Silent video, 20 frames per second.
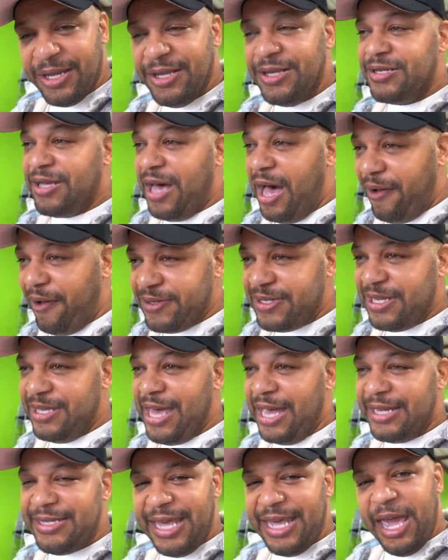So obviously
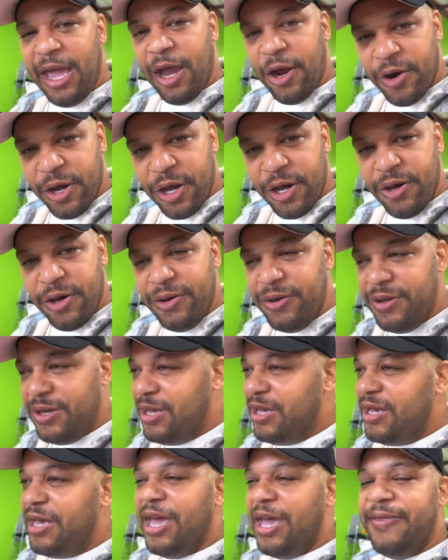that's aero
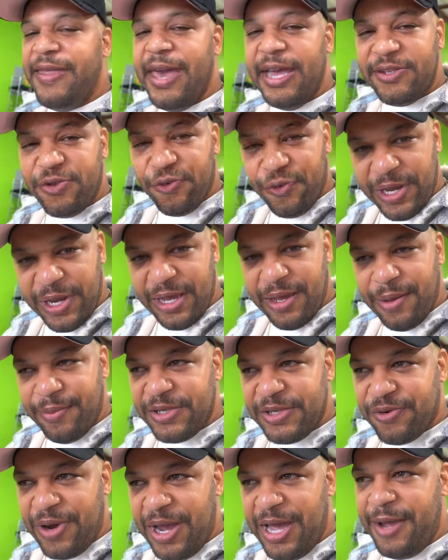and that's
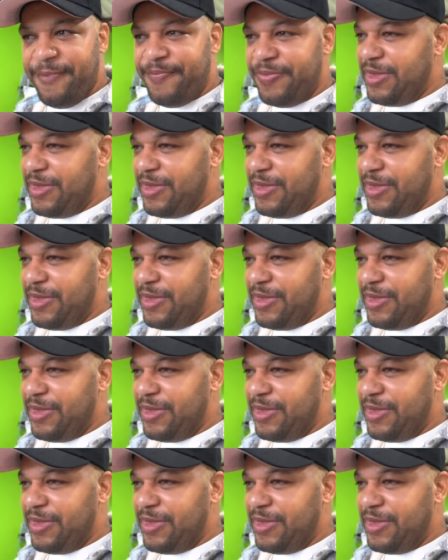rims, right?